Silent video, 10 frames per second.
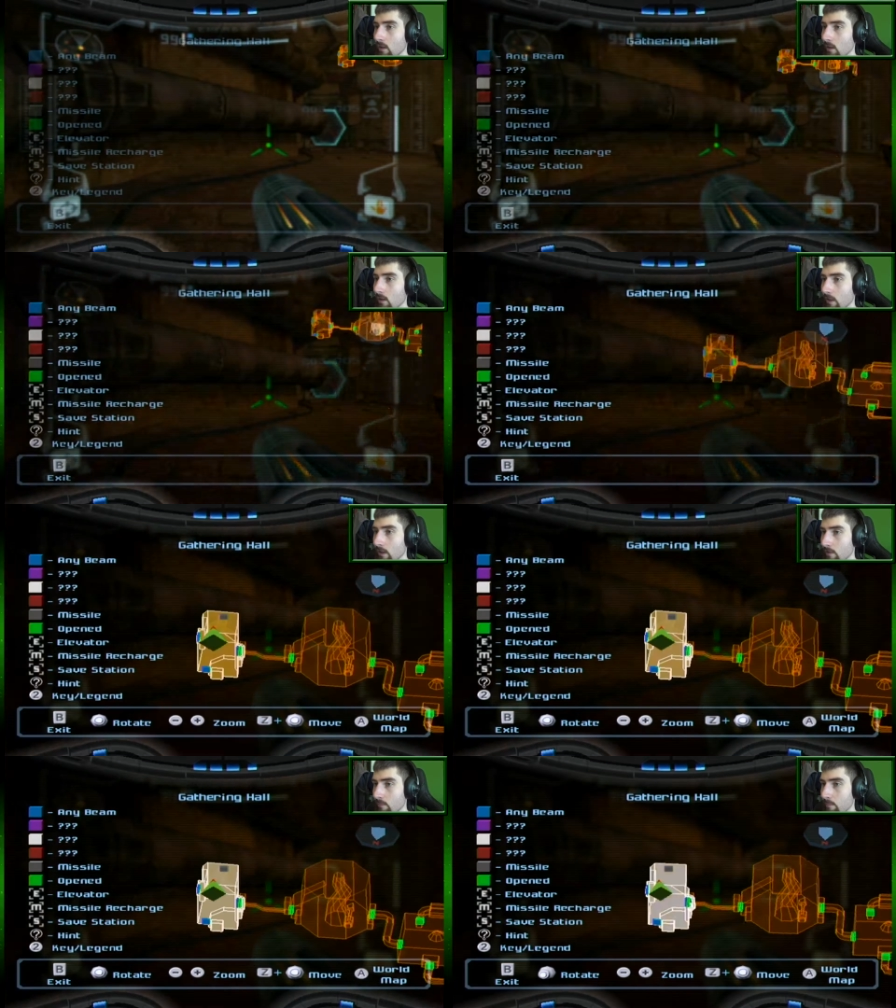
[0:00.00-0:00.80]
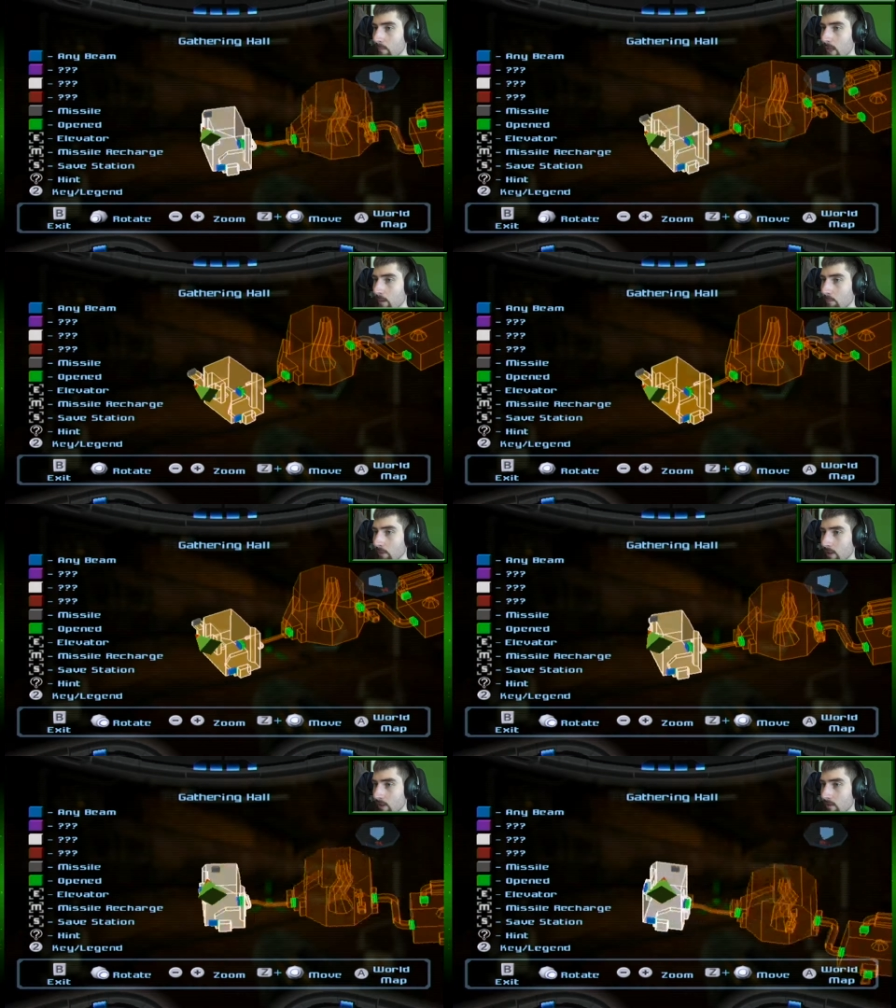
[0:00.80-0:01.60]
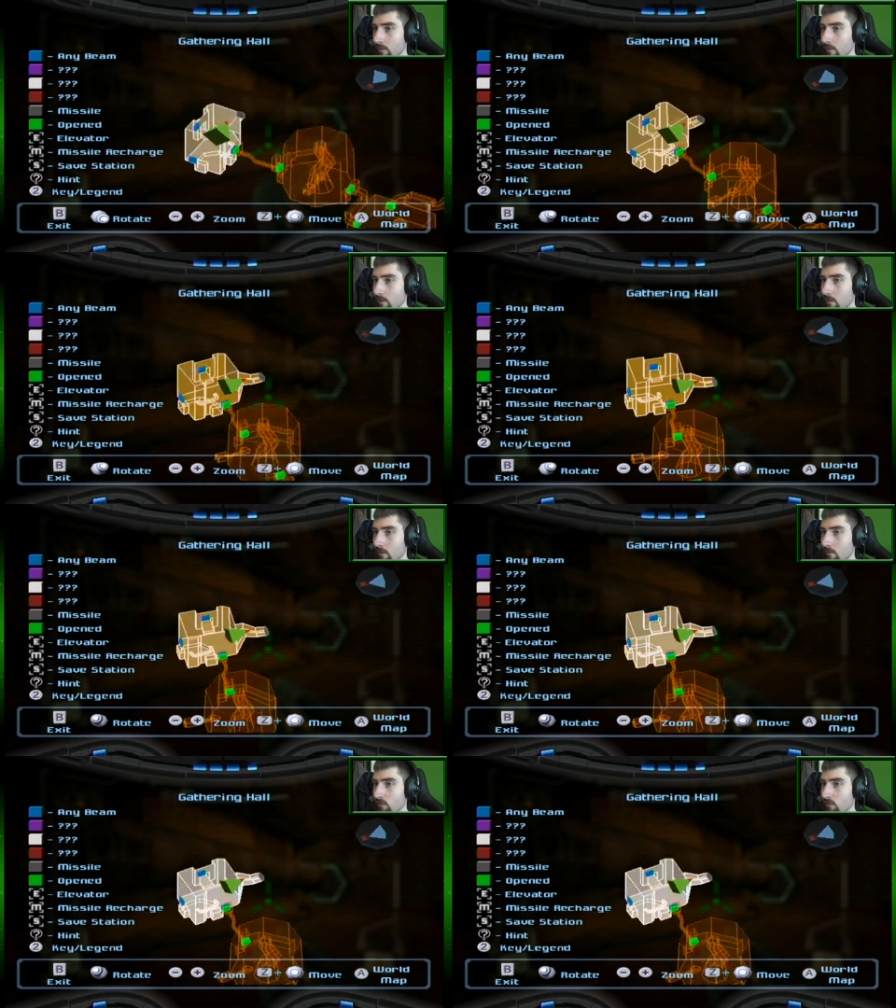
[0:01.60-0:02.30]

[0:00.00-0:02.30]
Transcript: Okay, so map, please.